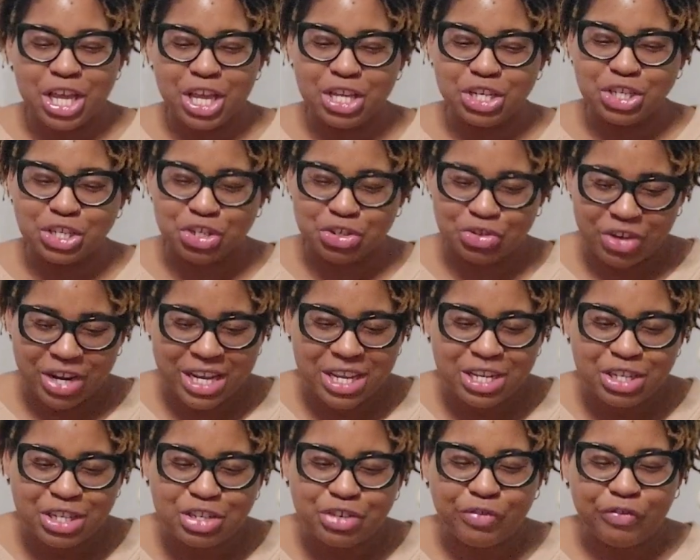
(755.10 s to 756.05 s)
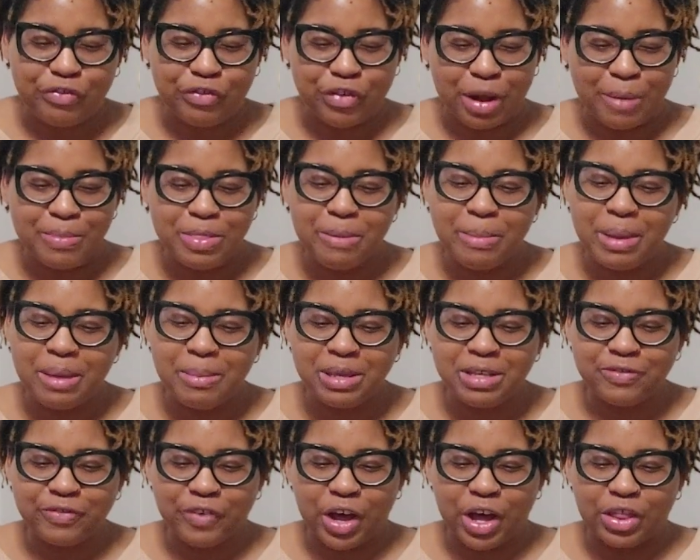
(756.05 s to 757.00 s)
Estranged from the
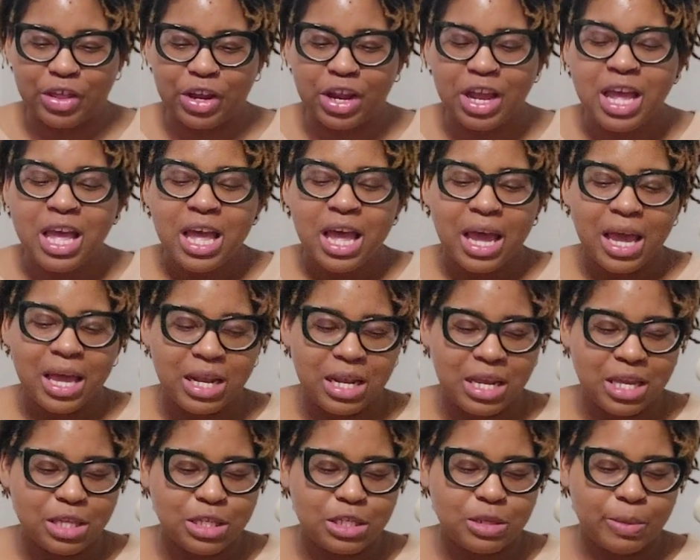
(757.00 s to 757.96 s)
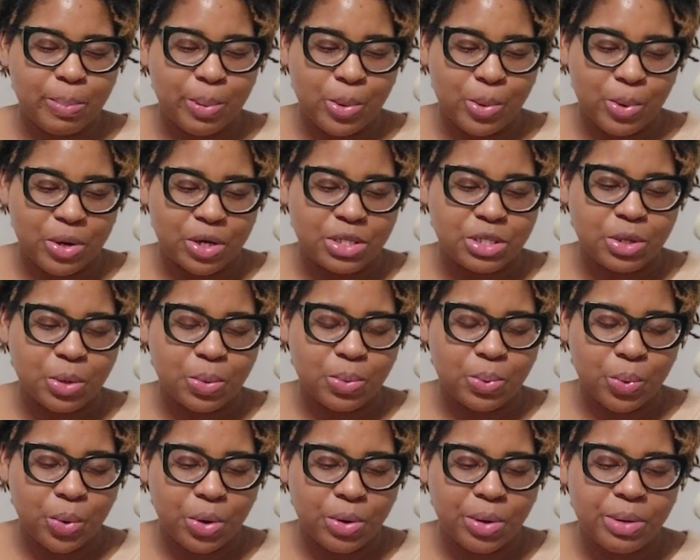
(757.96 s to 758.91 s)
baby's father, and needs support. So
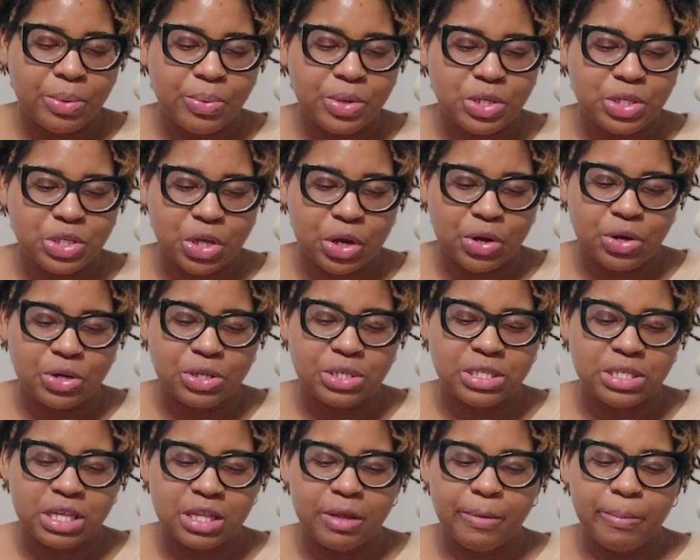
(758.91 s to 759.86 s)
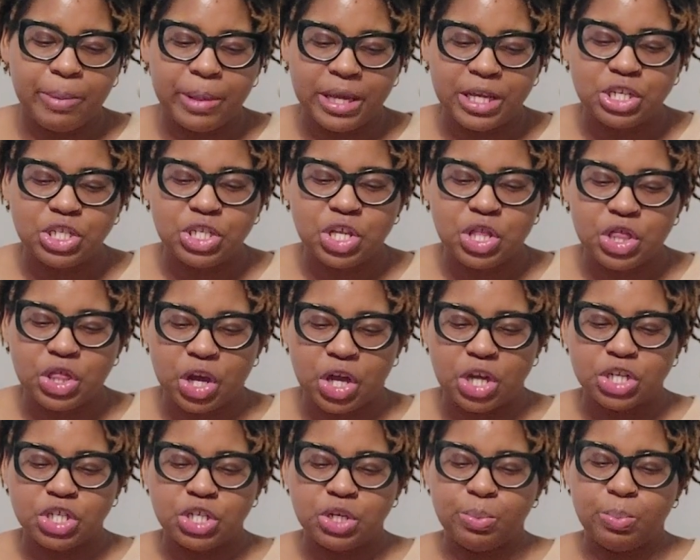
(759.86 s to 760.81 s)
Rory returns to the place she
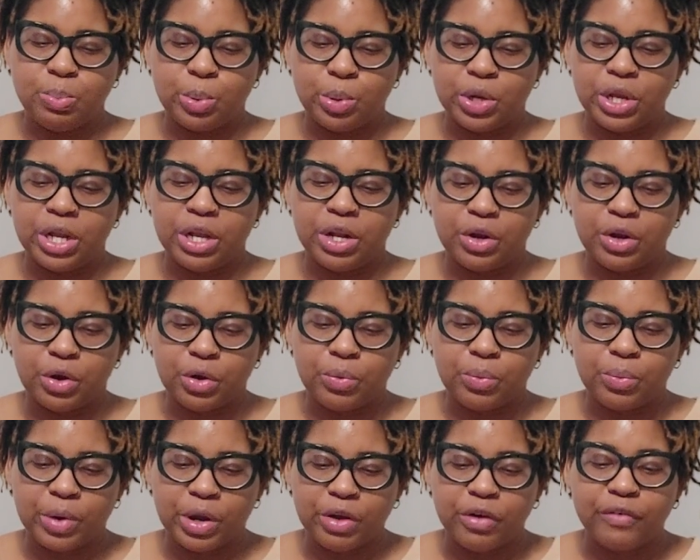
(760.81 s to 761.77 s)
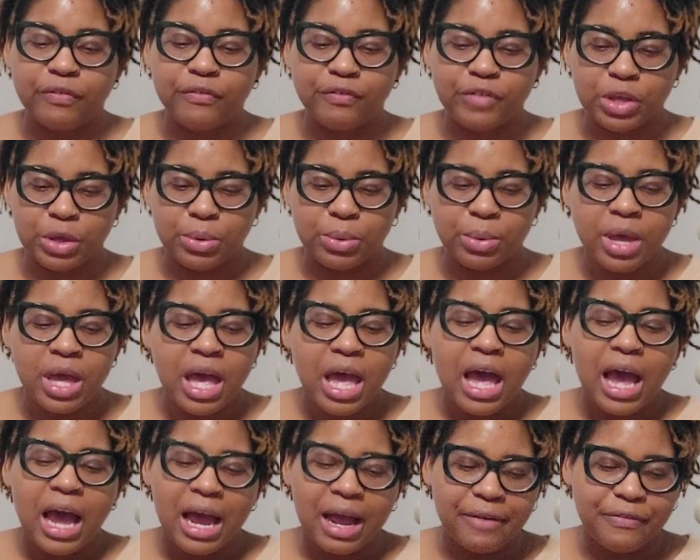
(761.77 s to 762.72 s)
thought she put in her rear view.
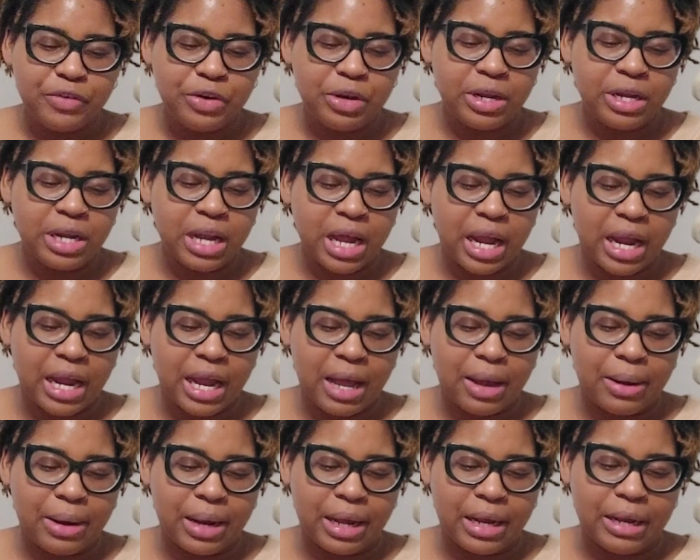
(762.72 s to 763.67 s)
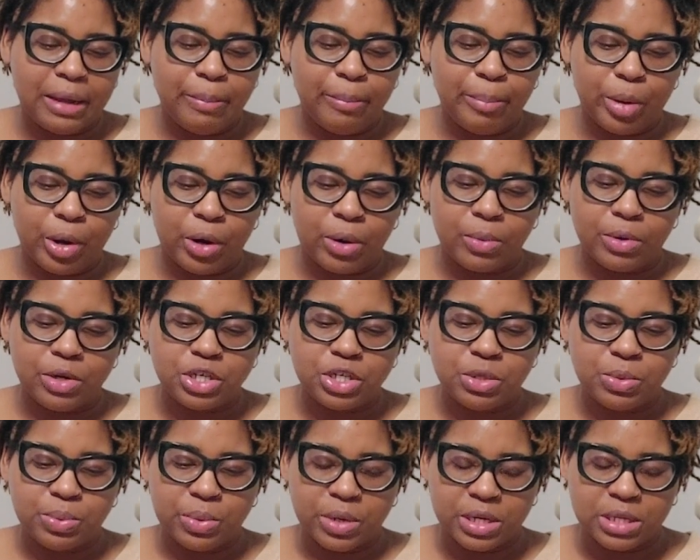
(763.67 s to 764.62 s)
After a night out at a bar where
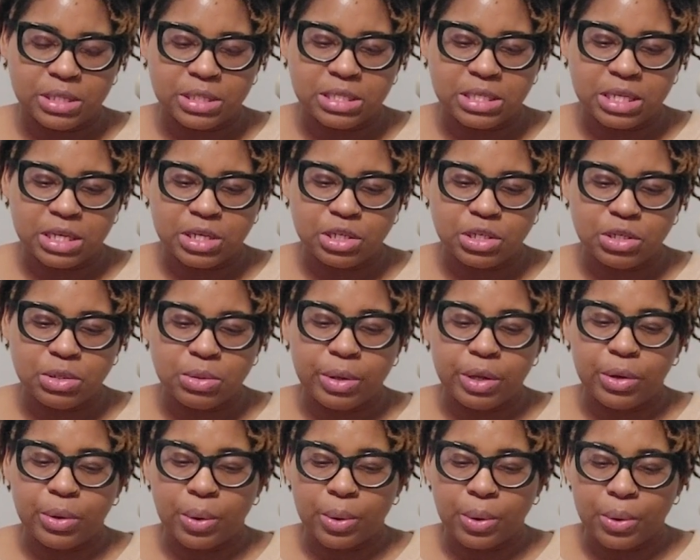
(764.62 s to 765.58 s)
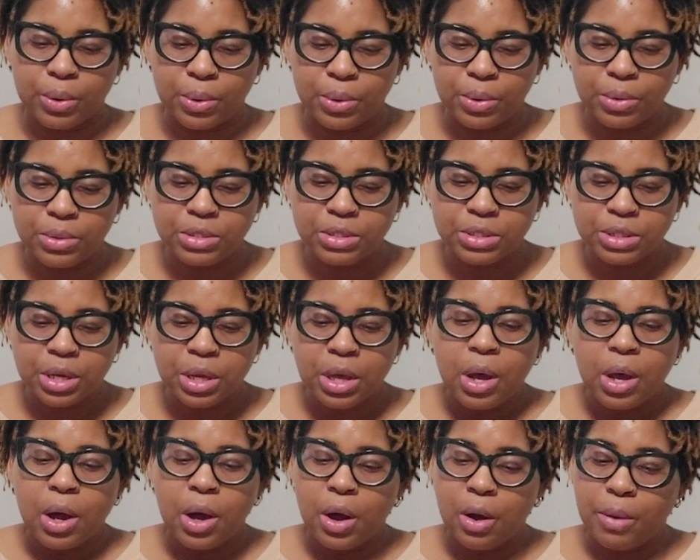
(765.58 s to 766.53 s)
she runs into an old
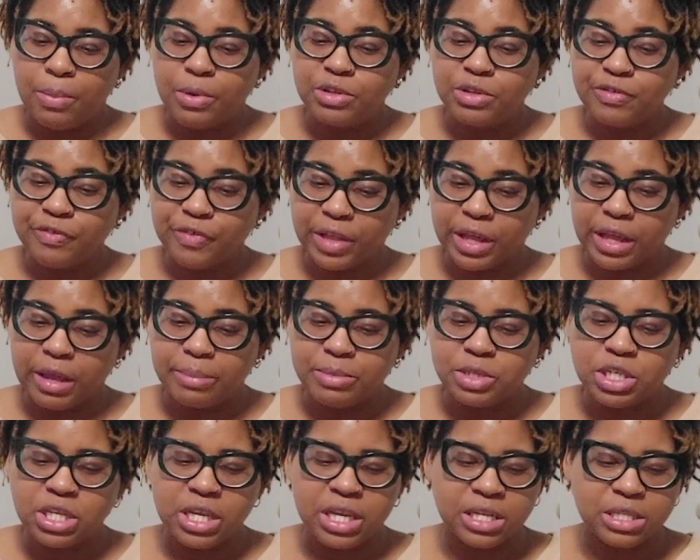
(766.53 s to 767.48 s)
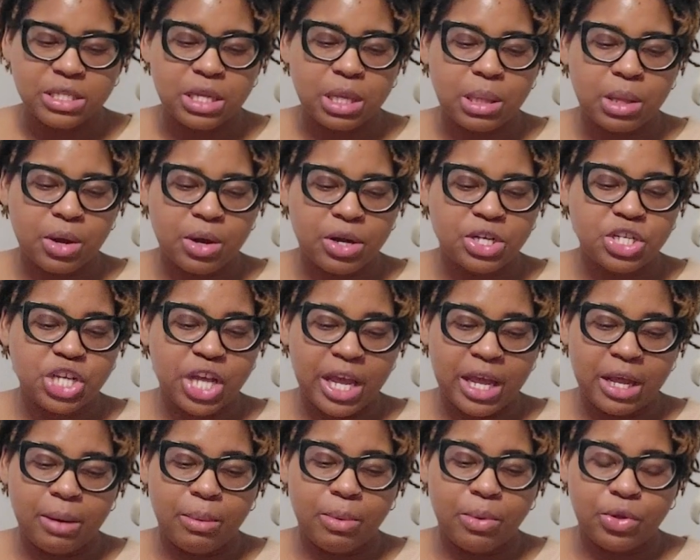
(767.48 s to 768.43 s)
almost flame, she hits a large
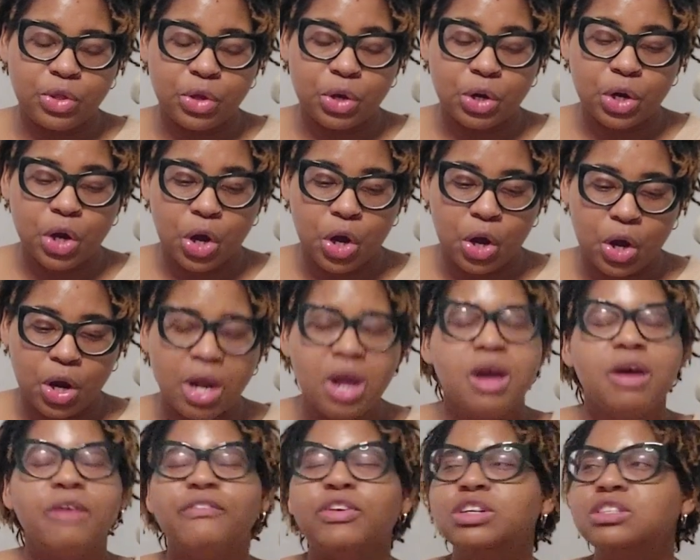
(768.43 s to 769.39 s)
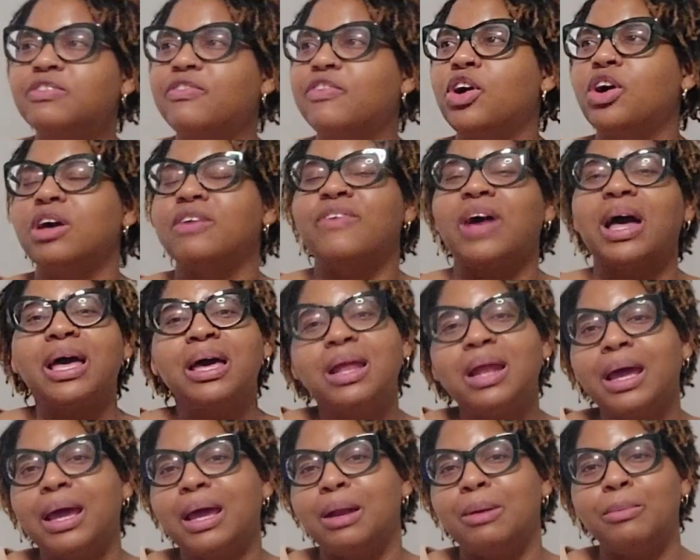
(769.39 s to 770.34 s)
animal with her car. First of all, if I hit
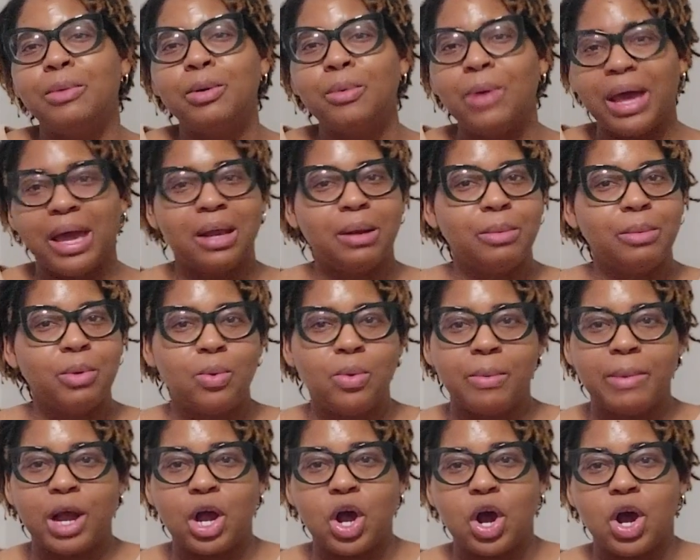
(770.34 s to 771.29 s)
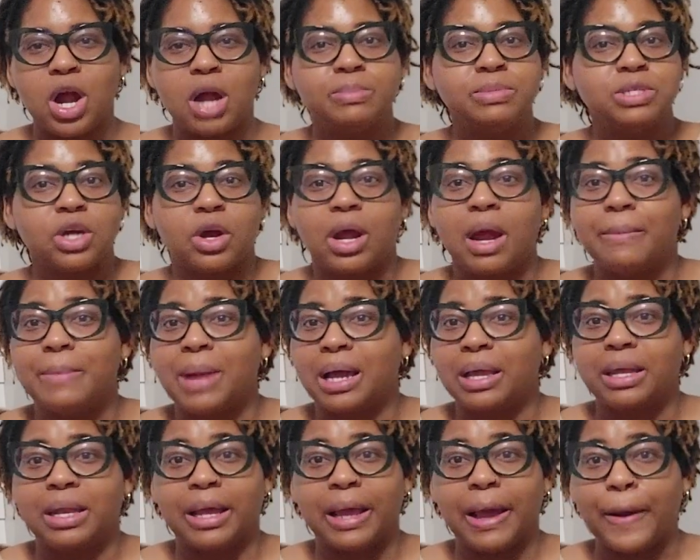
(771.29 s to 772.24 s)
an animal with my car, I'm sorry, I'm not
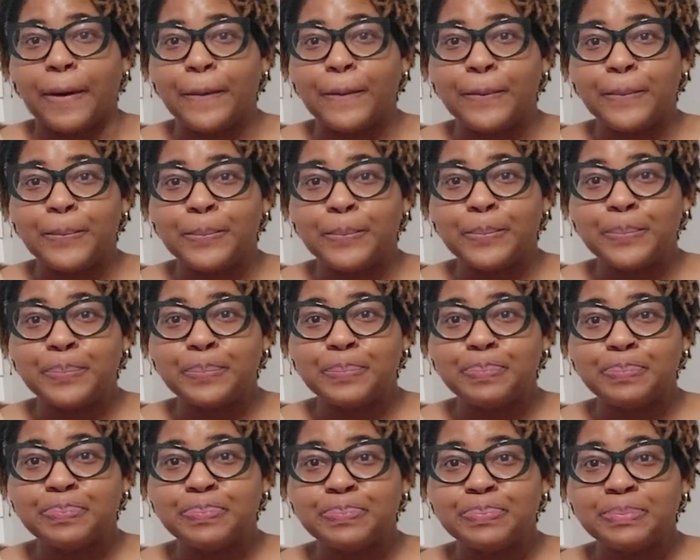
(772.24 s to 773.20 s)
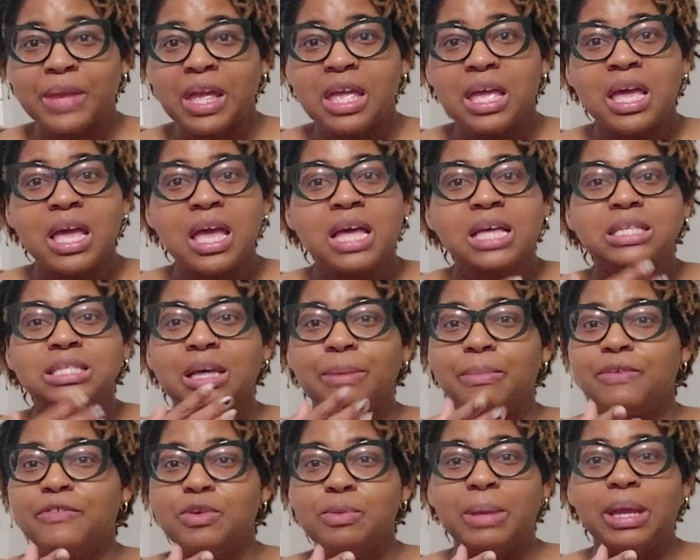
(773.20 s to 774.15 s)
getting out. Some
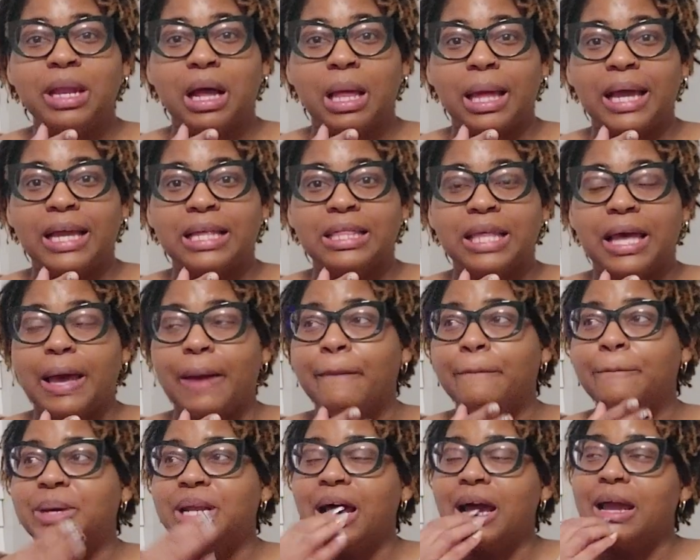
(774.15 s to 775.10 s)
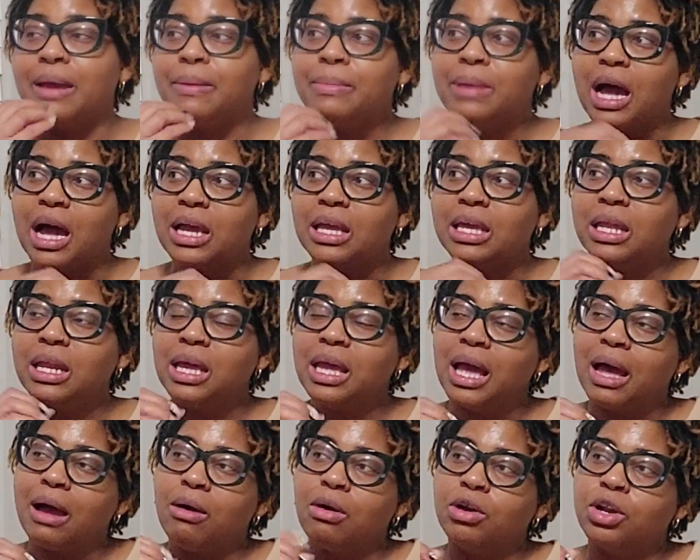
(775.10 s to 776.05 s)
of you may not like that, but I am not getting
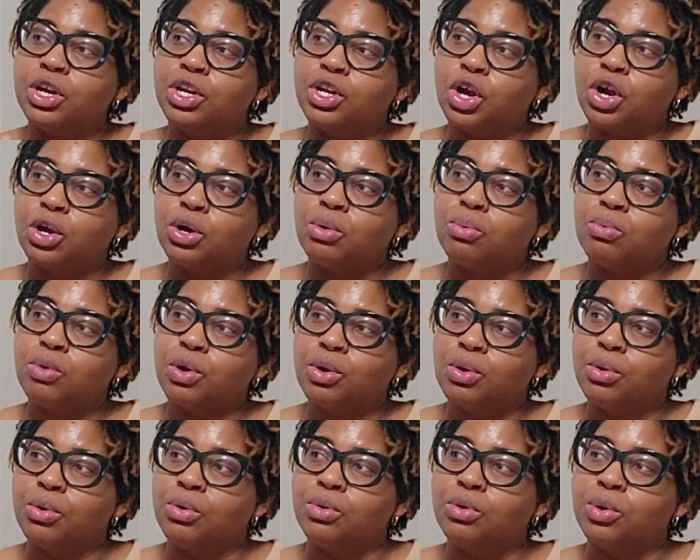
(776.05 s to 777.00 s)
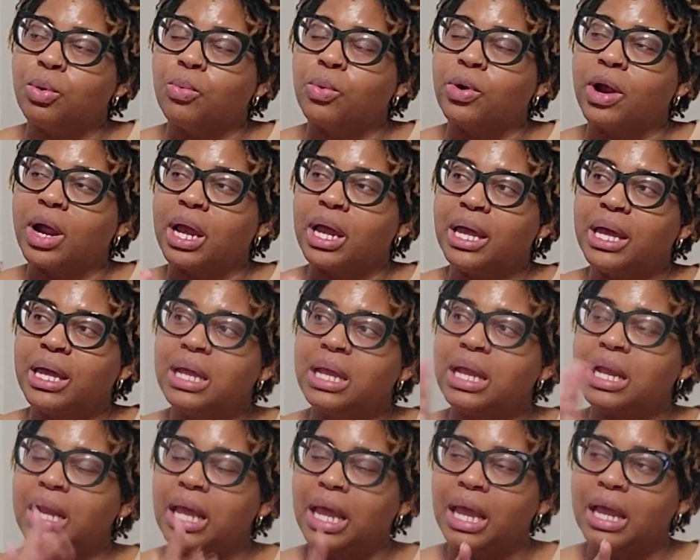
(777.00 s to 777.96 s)
out on a dark road where I hit
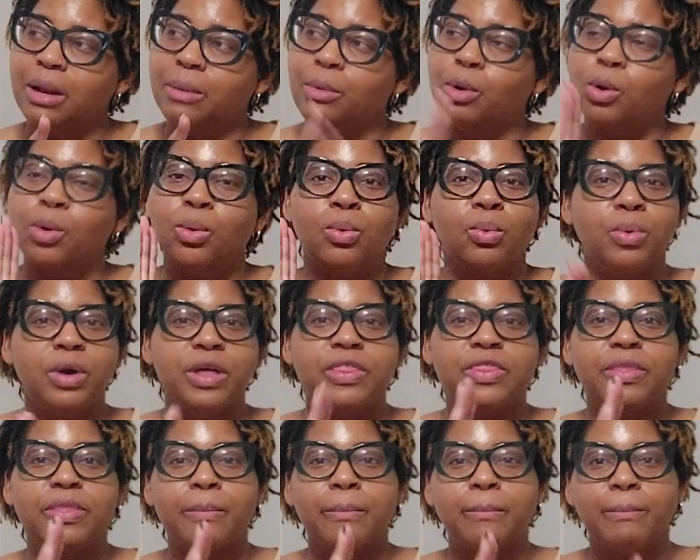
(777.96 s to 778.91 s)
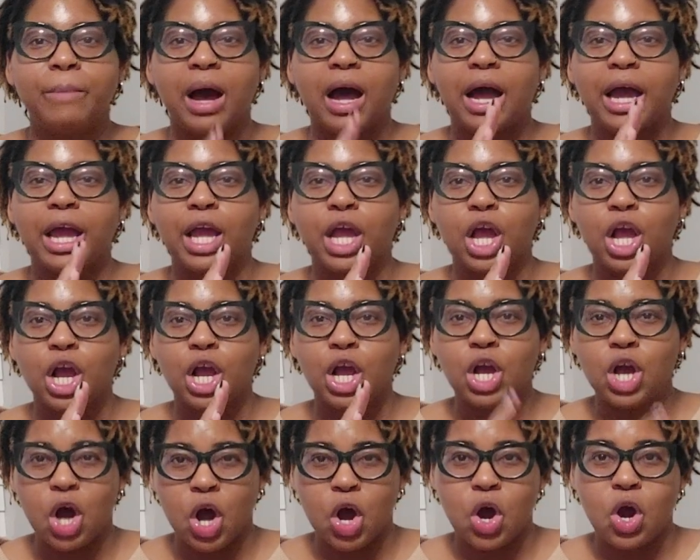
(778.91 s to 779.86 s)
an animal with my
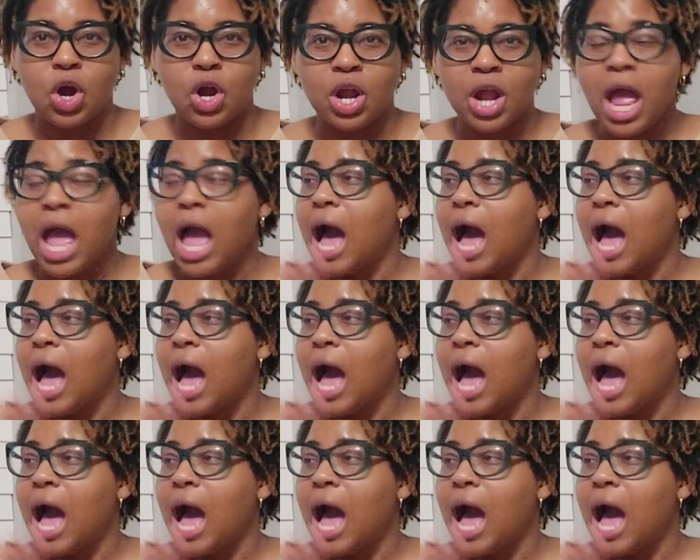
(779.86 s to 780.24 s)
car.